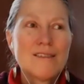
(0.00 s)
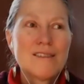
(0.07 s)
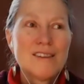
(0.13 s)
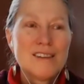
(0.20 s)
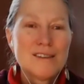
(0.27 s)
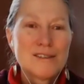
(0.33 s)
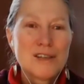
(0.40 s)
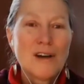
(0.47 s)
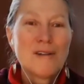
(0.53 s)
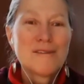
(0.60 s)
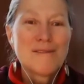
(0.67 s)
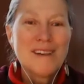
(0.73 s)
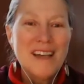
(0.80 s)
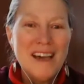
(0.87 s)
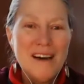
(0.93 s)
don't
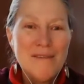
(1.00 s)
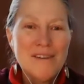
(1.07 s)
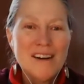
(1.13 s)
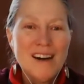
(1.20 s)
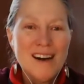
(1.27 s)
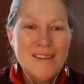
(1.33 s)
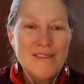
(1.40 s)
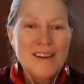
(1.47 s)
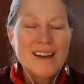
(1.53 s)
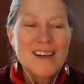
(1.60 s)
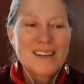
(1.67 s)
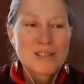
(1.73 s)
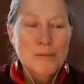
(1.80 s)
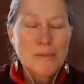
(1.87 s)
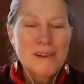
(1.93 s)
we ever have
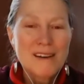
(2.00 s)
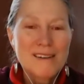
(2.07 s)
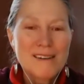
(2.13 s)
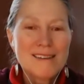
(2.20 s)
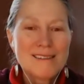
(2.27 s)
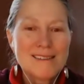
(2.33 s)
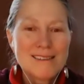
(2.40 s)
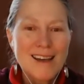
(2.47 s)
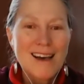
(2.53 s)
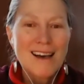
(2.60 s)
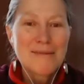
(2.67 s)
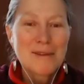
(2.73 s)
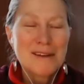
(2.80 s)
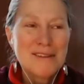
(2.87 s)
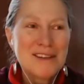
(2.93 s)
experienced that
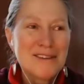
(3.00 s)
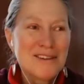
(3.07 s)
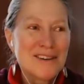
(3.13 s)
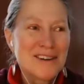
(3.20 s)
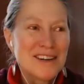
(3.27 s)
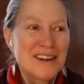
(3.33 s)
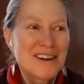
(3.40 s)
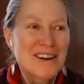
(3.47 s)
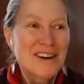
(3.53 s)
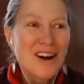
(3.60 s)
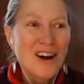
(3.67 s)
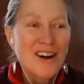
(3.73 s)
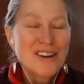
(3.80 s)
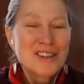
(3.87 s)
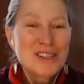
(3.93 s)
when you are in an
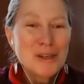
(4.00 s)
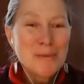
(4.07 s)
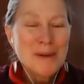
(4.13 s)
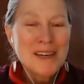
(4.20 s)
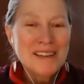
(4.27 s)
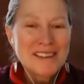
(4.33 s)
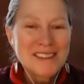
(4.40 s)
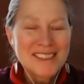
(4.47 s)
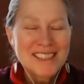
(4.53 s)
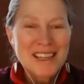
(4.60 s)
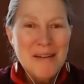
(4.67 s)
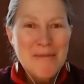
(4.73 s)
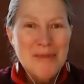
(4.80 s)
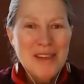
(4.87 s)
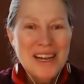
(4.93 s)
argument or
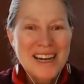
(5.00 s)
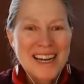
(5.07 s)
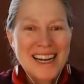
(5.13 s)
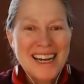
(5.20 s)
something?